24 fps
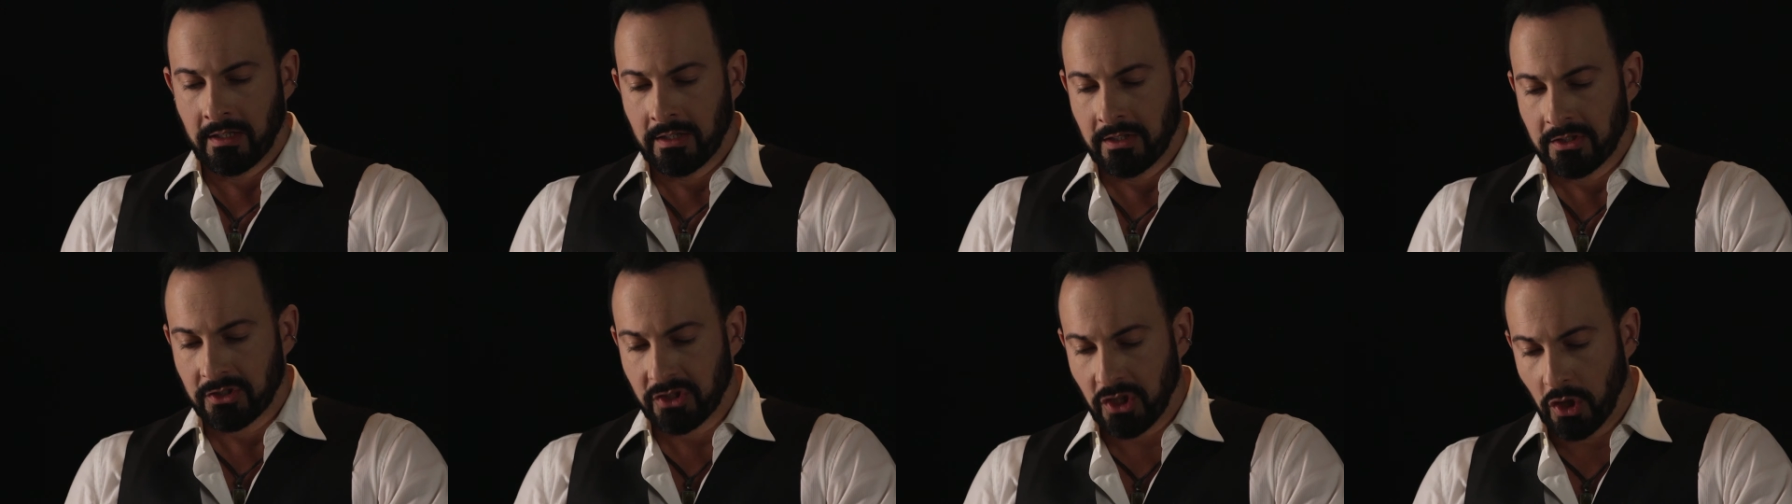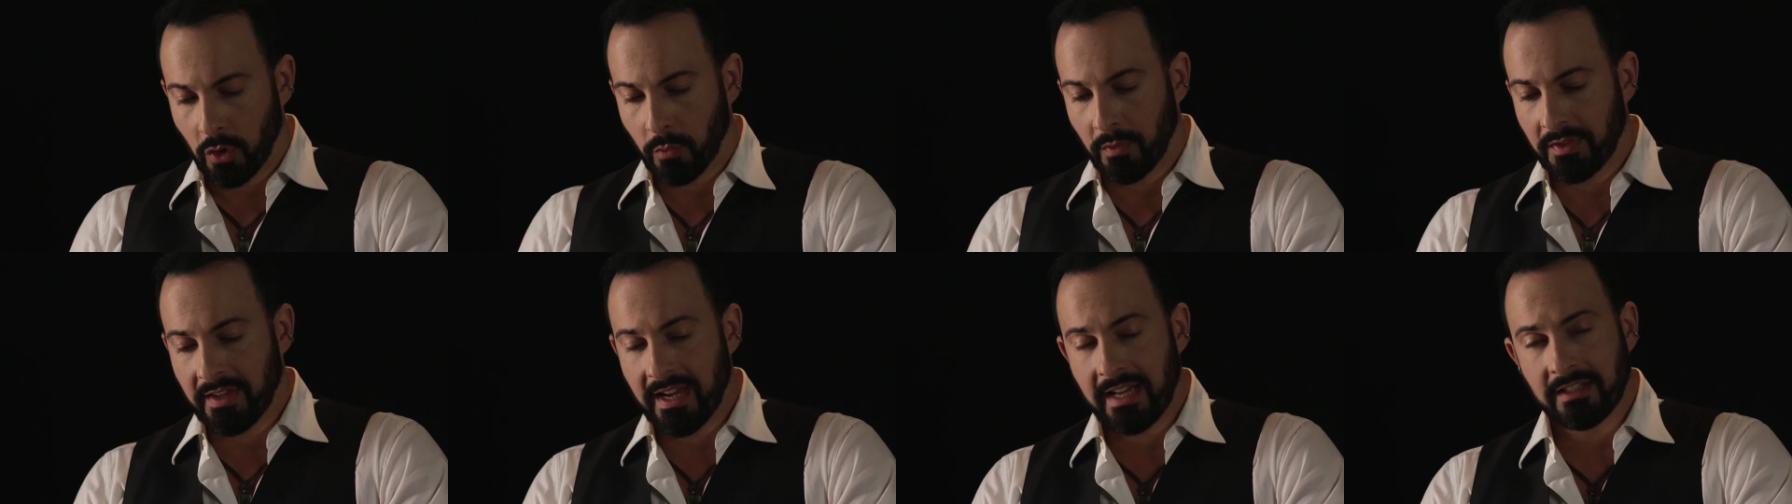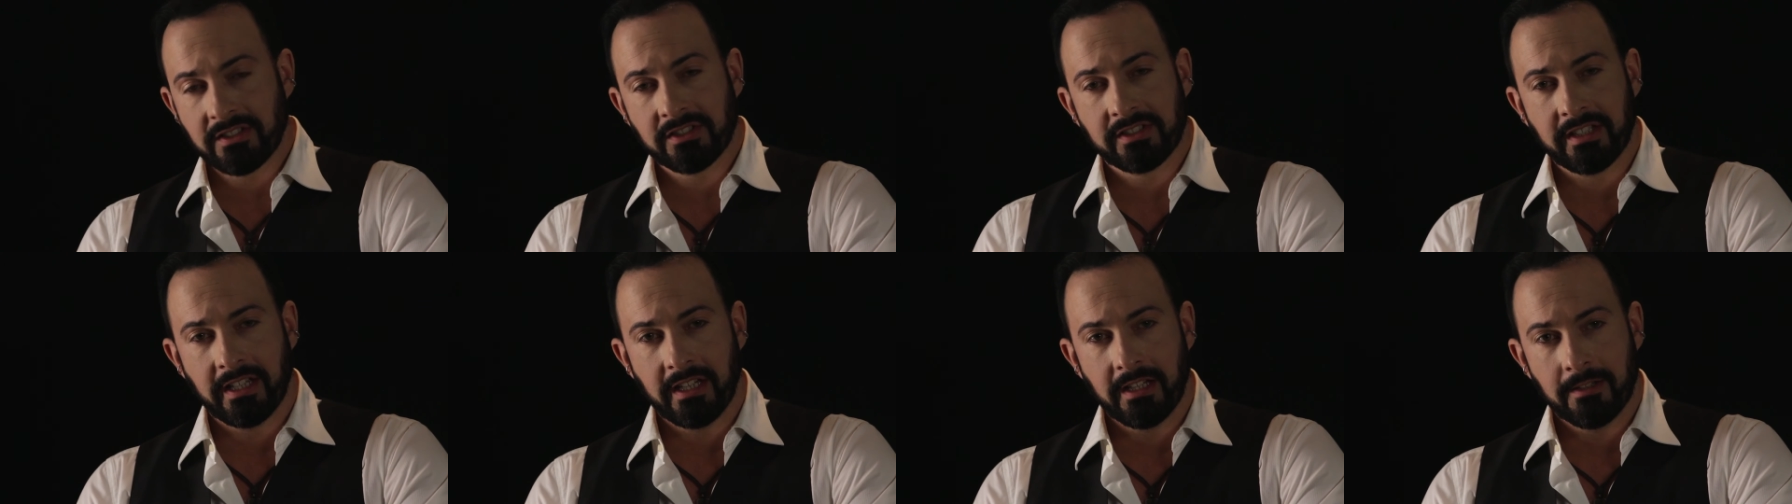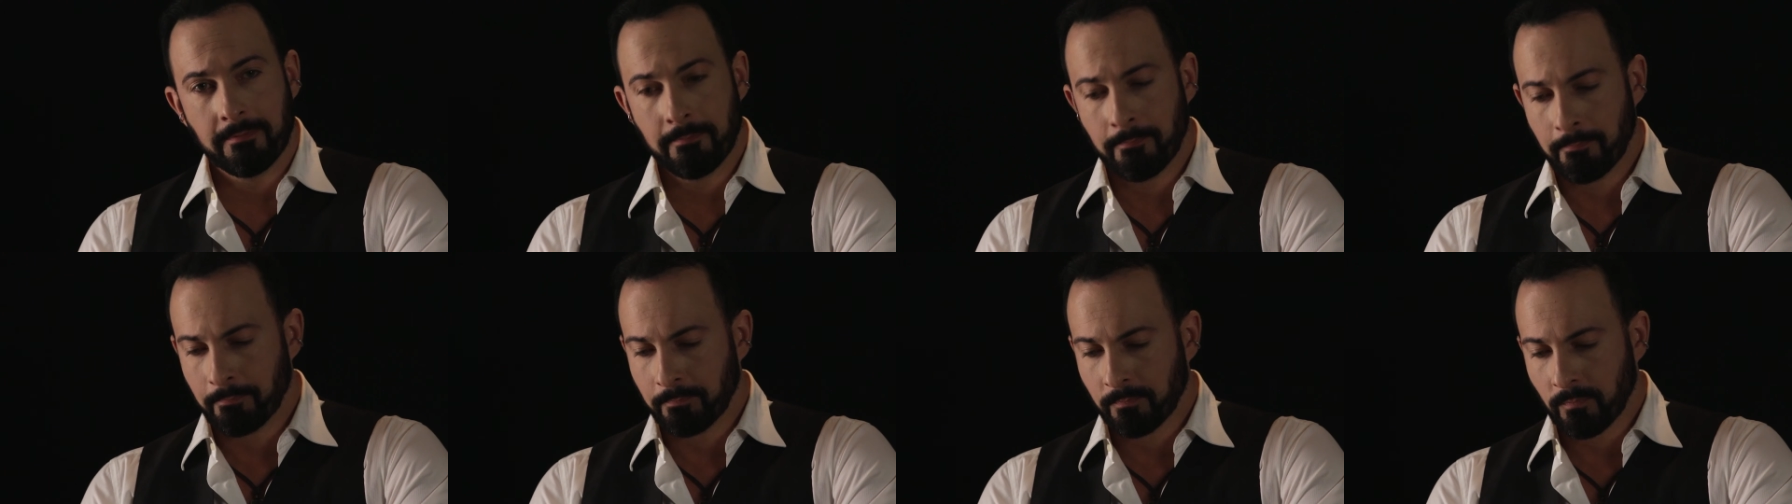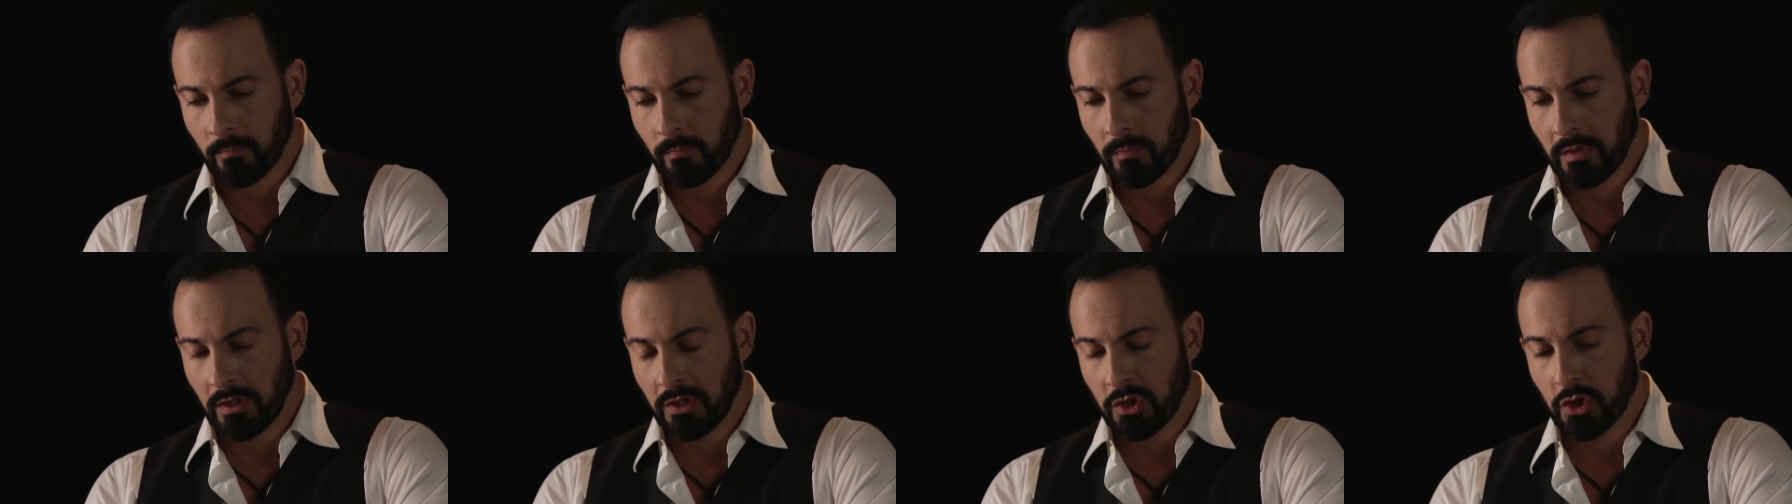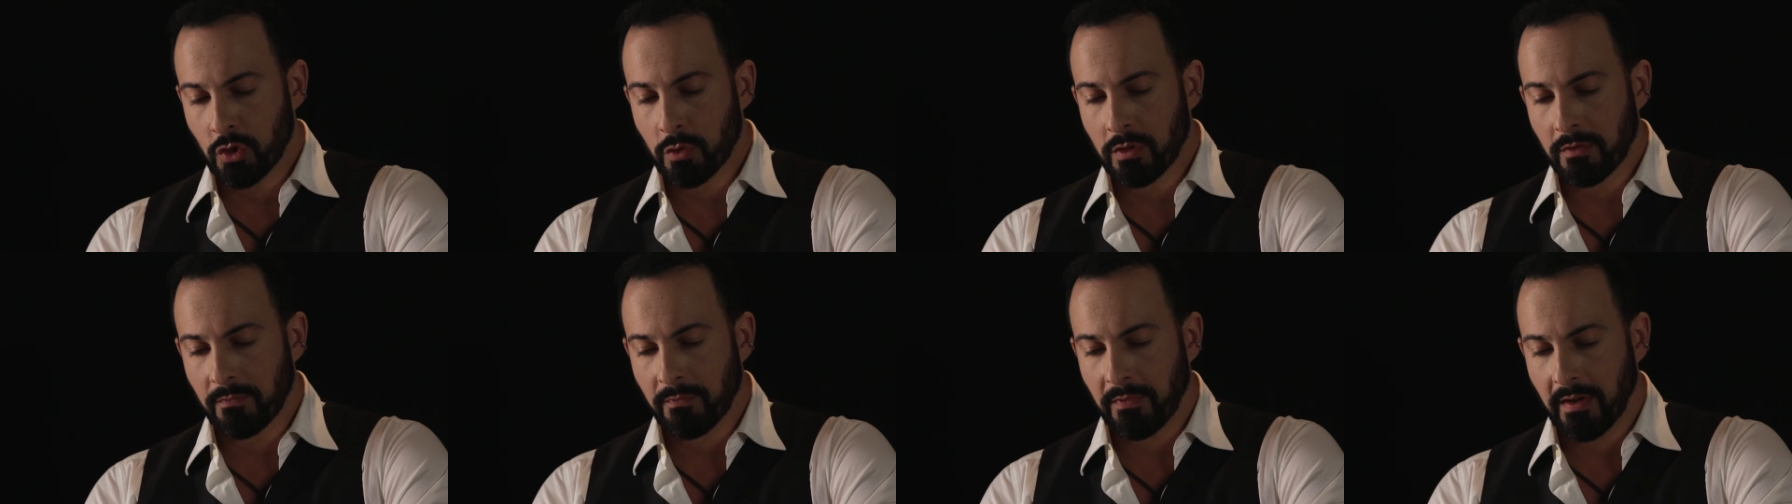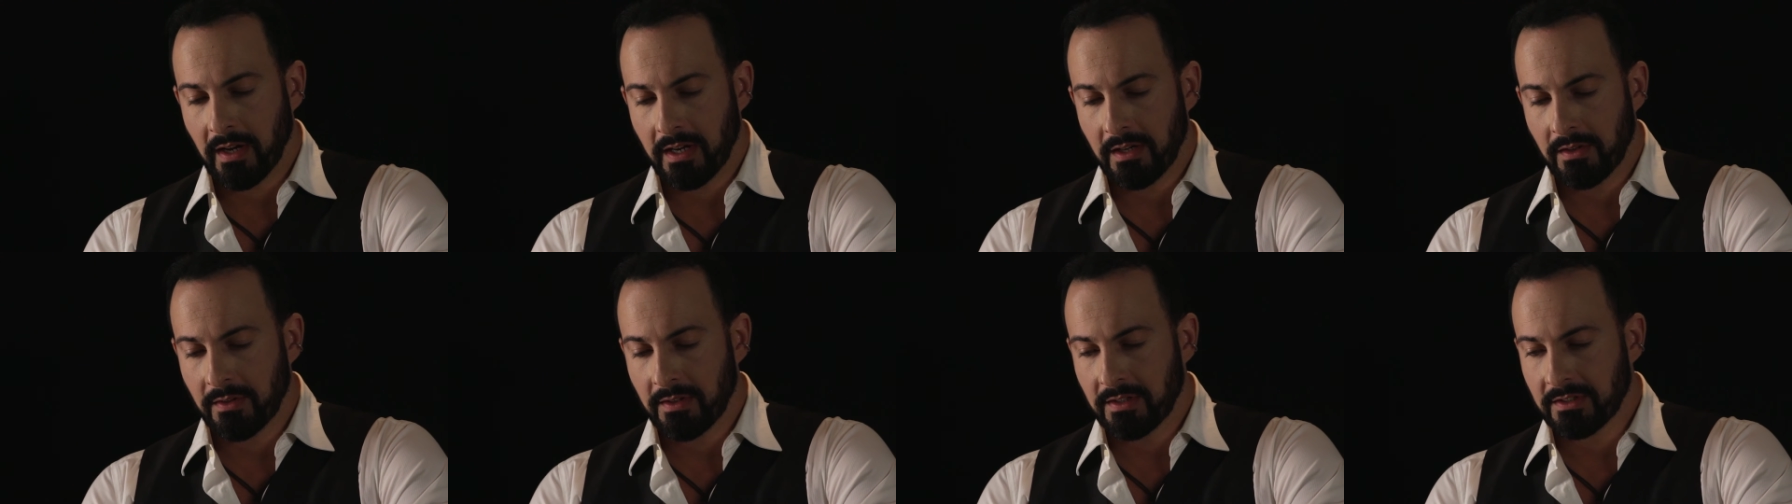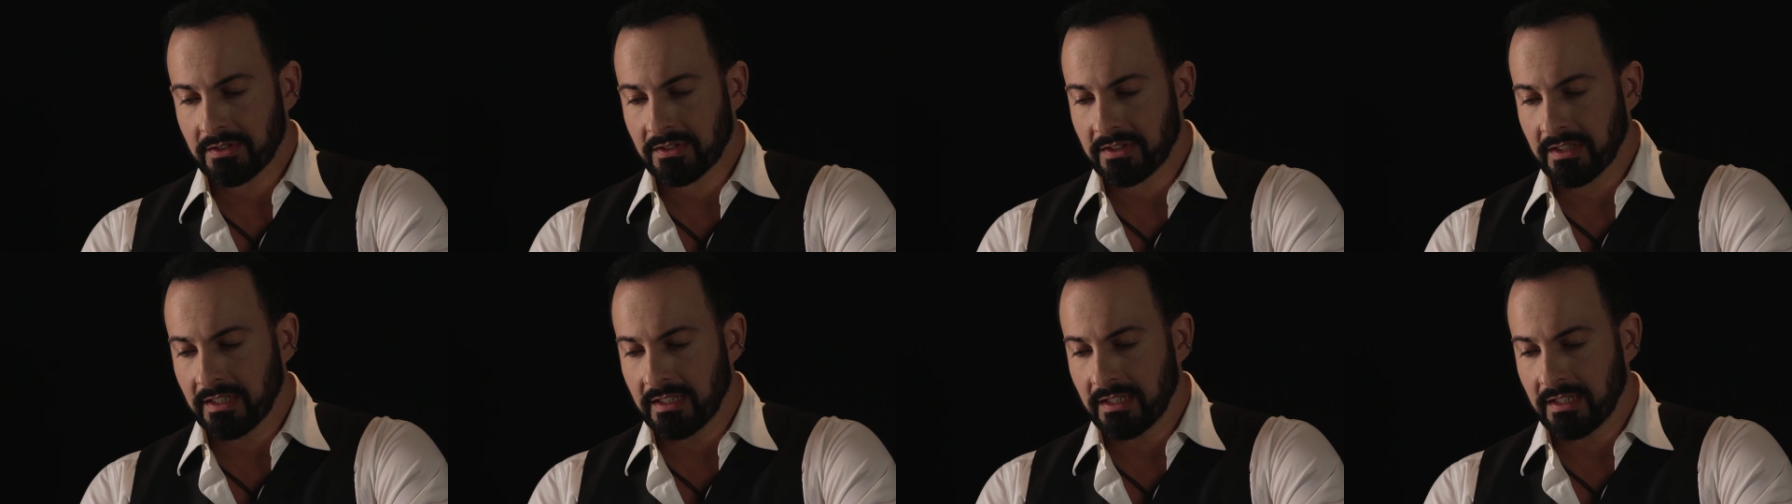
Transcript: So with that said, you can find this